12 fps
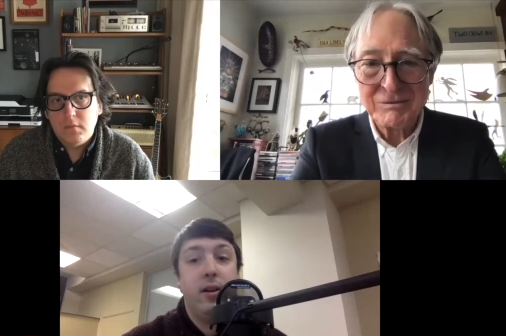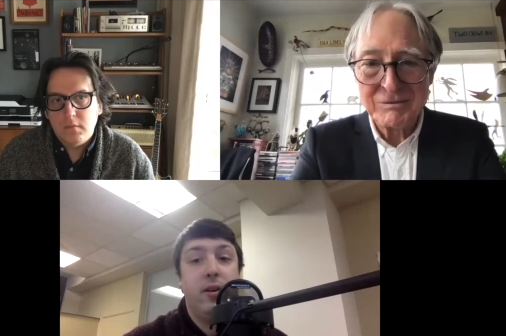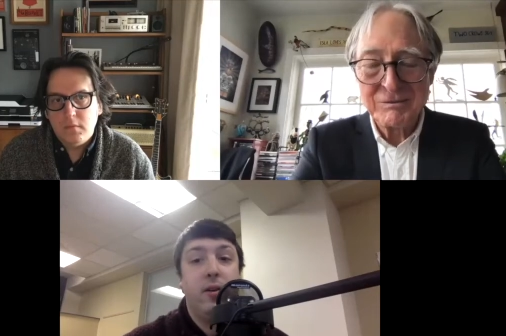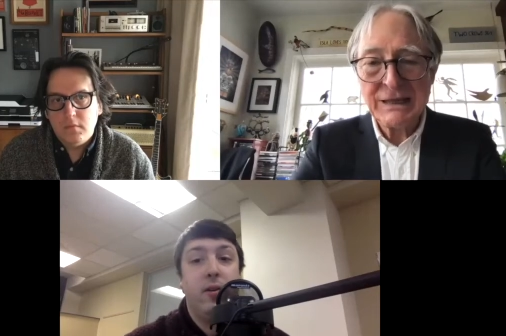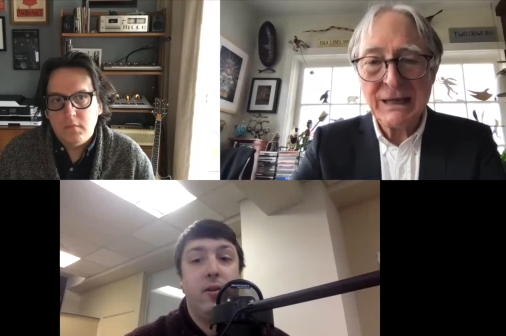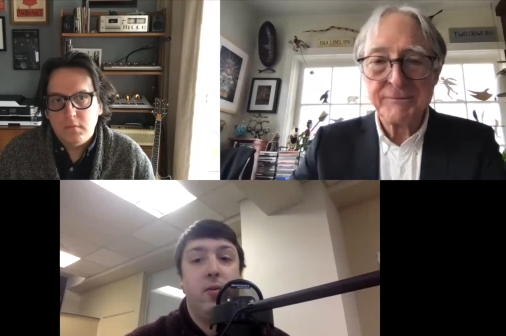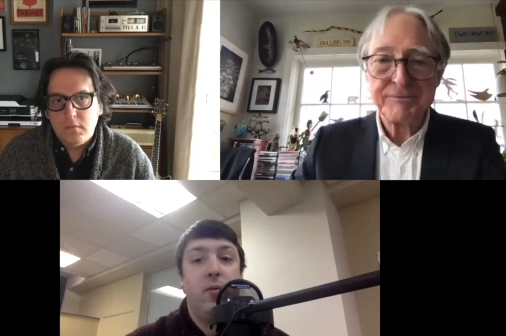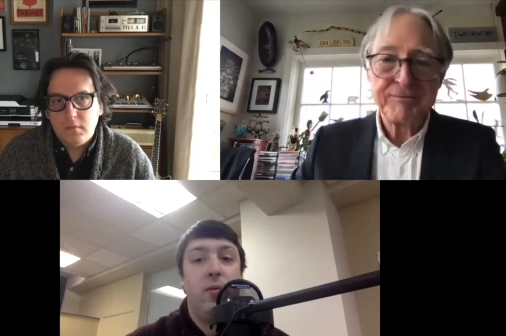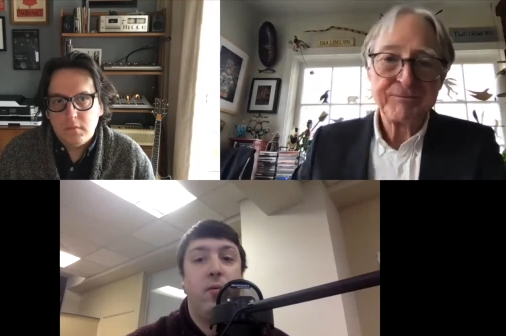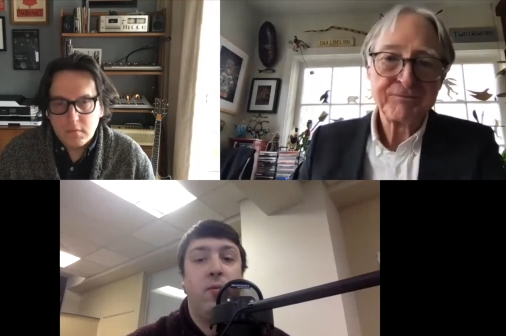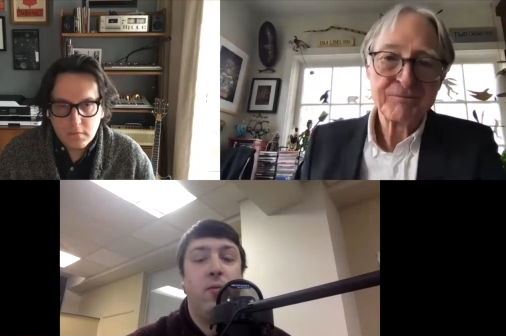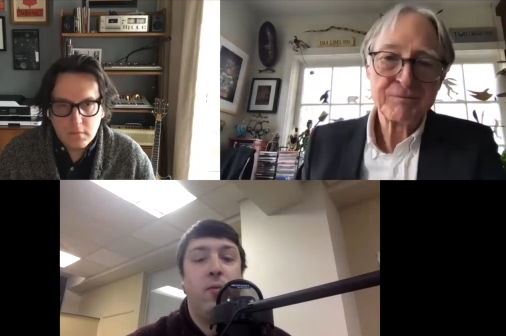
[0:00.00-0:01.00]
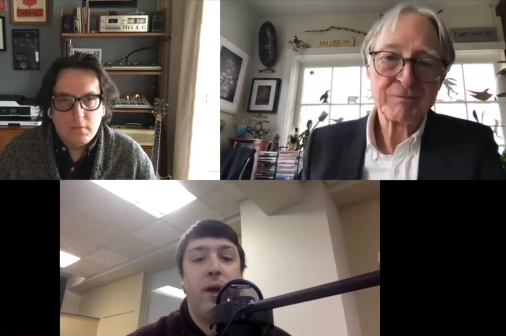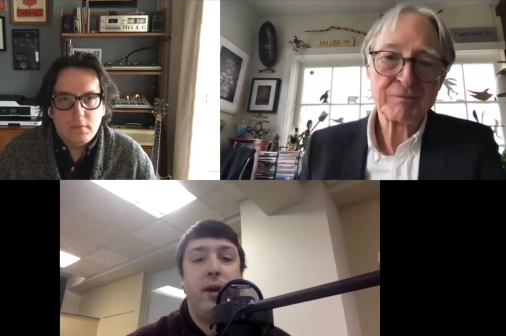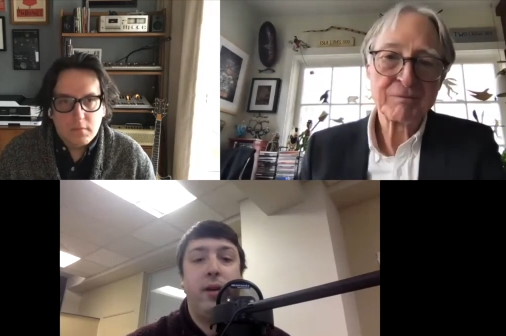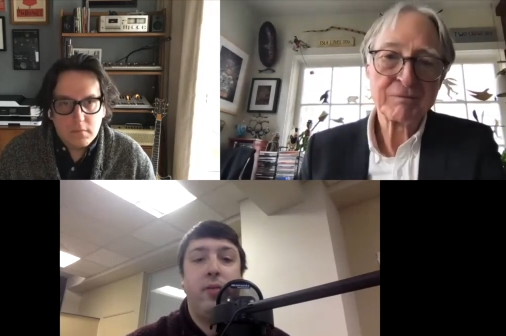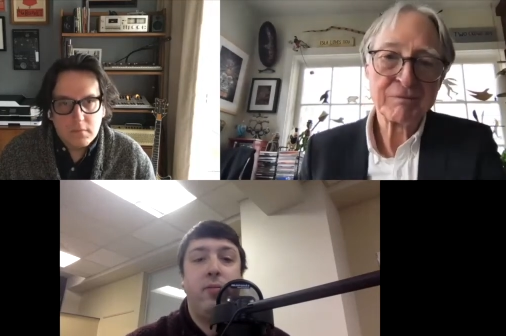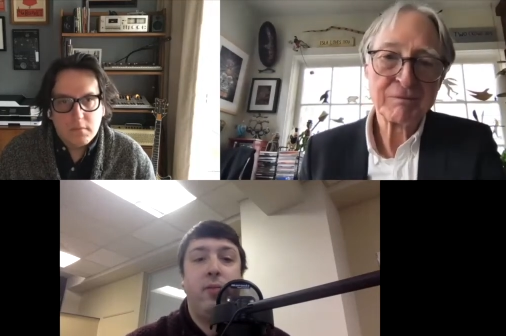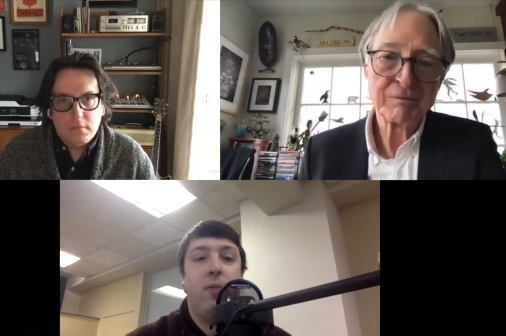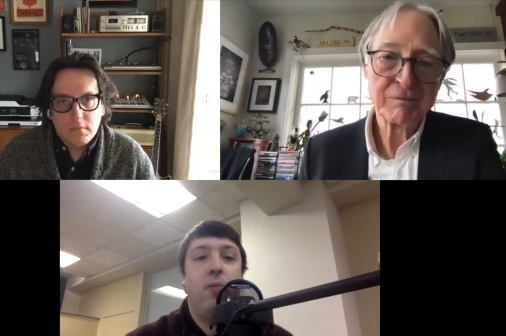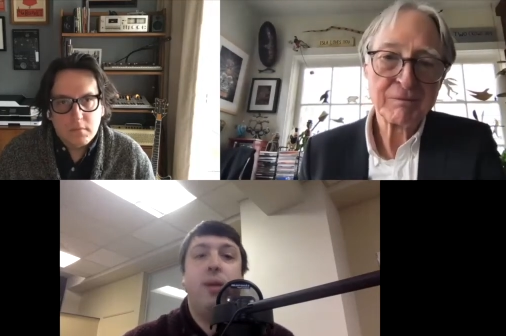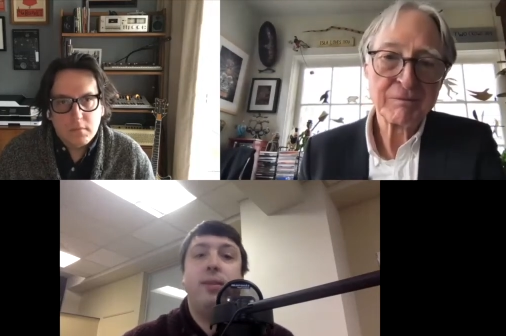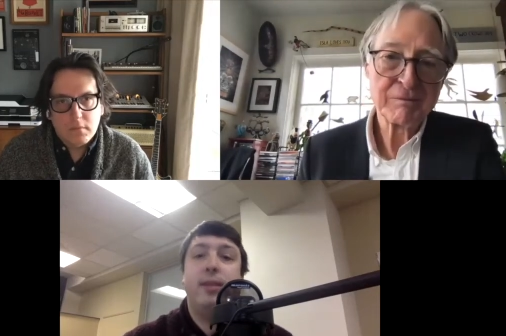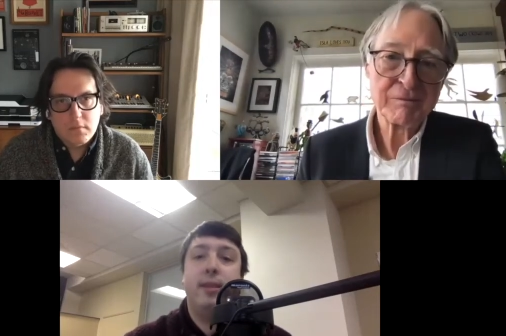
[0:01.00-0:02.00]
Speaker 1: Yeah. What what
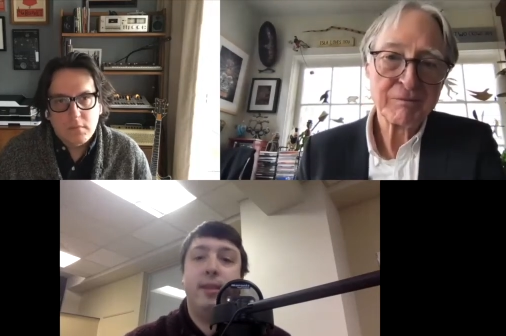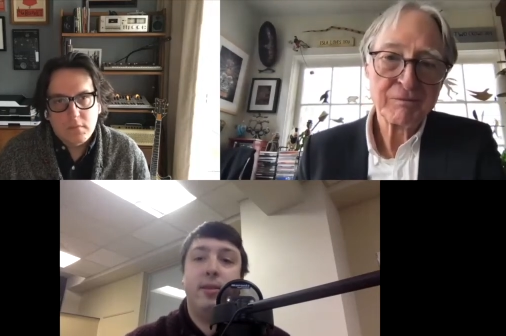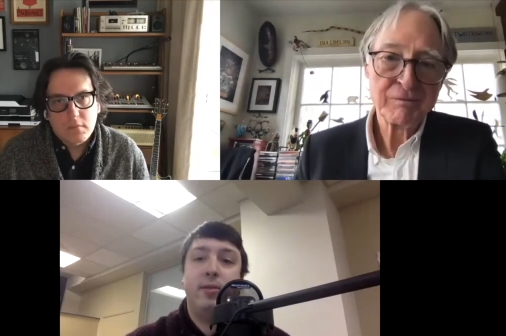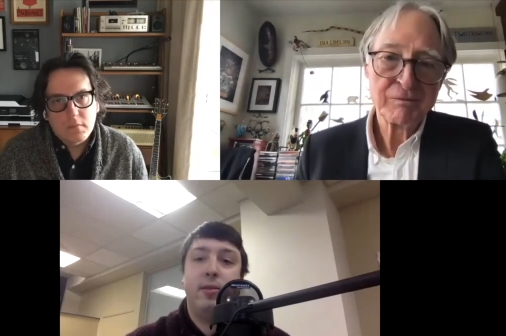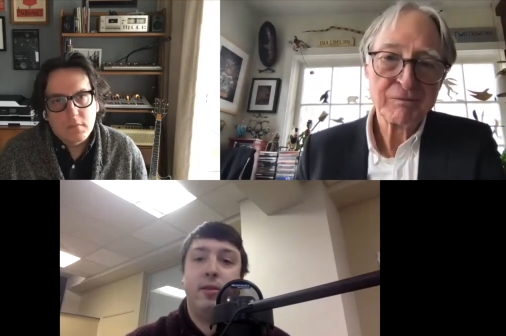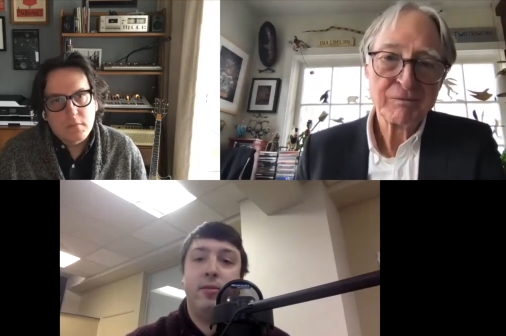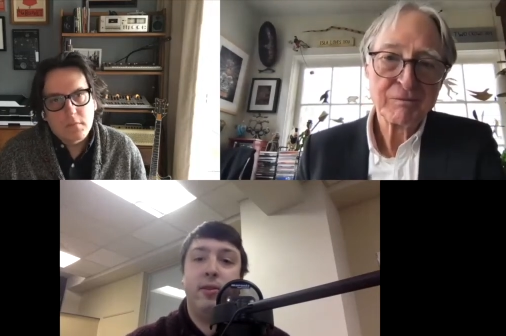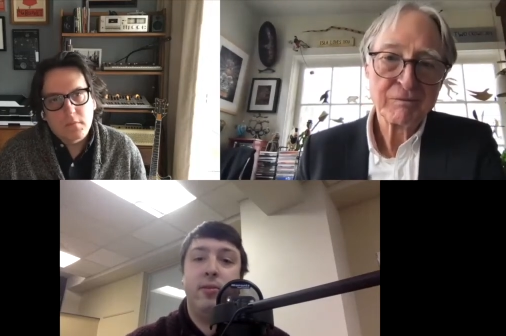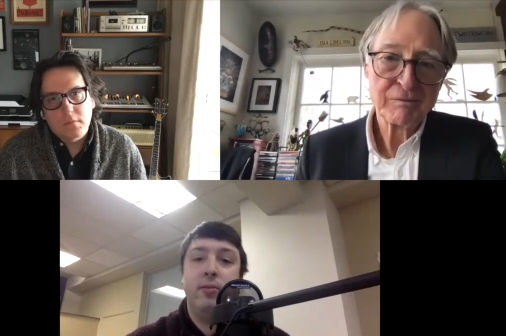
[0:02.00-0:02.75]
was it that sort of you